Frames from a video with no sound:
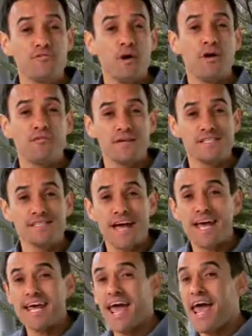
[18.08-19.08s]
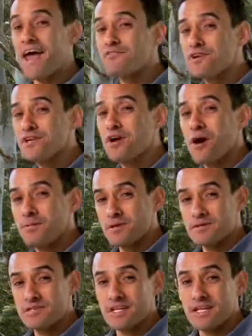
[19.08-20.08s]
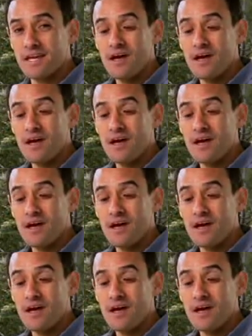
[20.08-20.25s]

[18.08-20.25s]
perfect steak every time on your Ziggy.